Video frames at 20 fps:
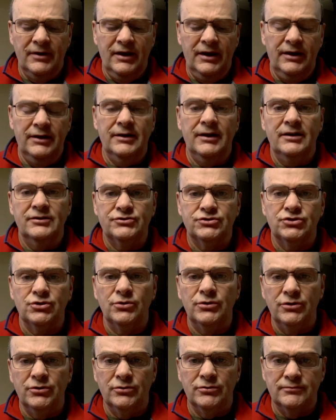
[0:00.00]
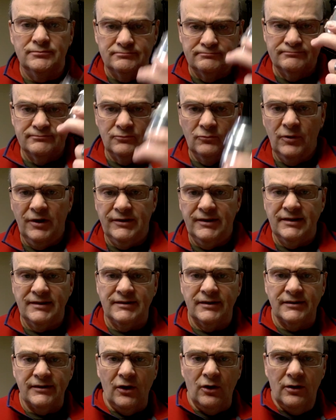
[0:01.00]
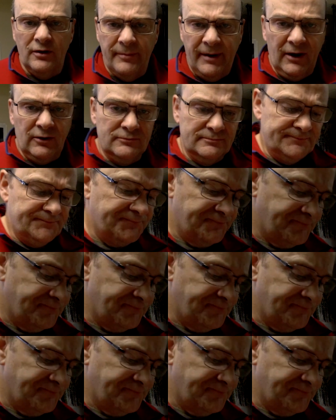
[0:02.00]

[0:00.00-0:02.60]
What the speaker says: and I'll show you what this is all about.